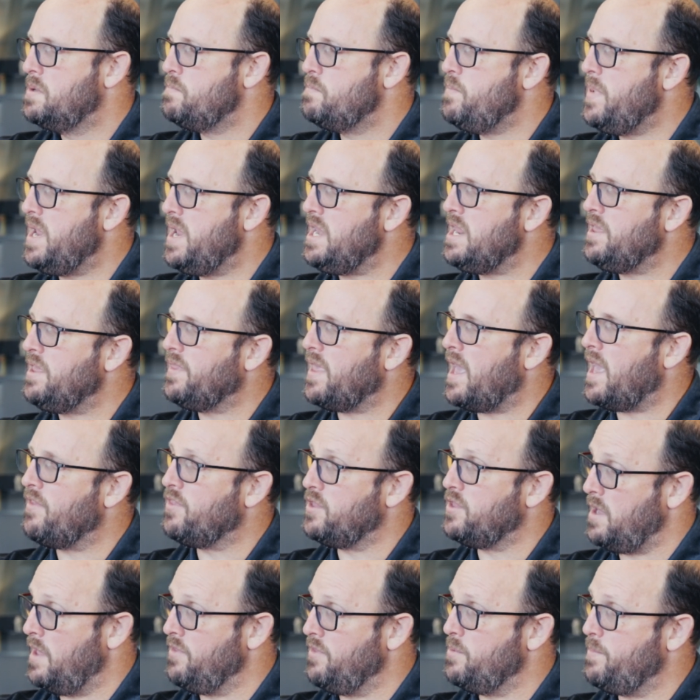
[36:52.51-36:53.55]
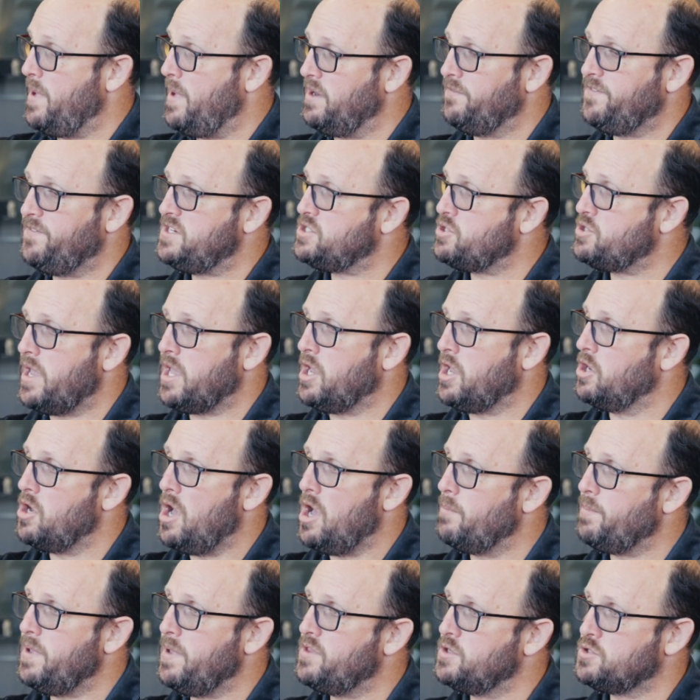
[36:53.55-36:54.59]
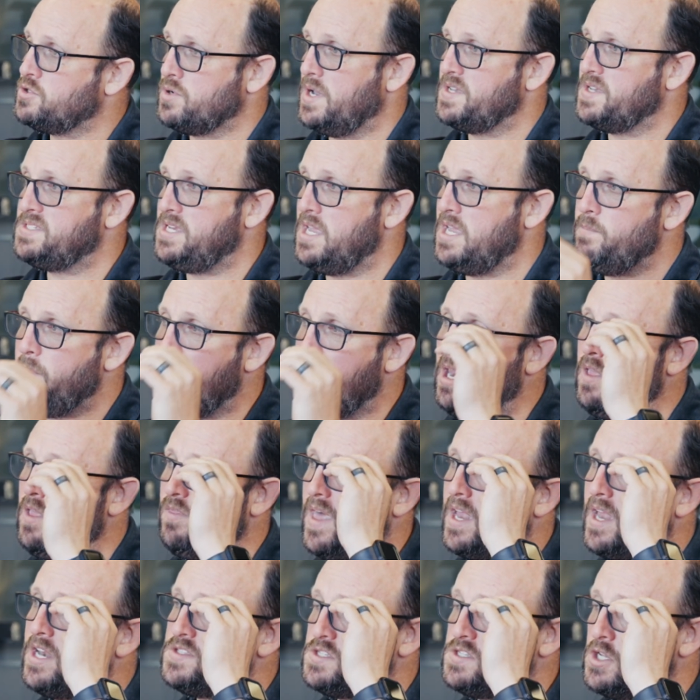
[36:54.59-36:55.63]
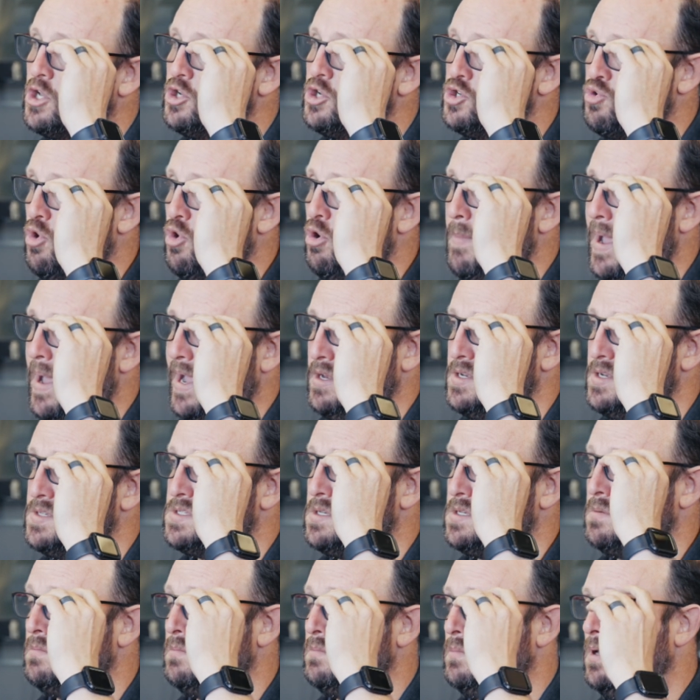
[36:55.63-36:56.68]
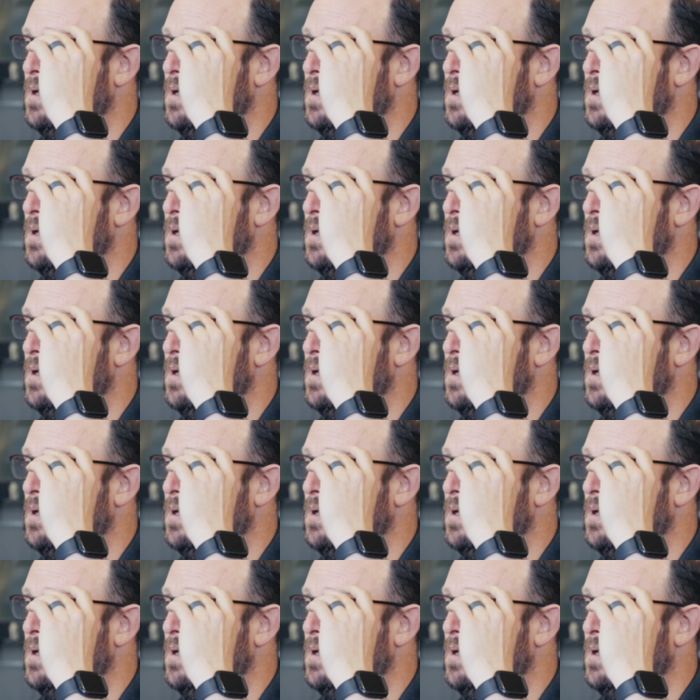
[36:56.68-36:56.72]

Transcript: meaning, and the beneficiary cannot be the trustee, meaning that it's a control mechanism.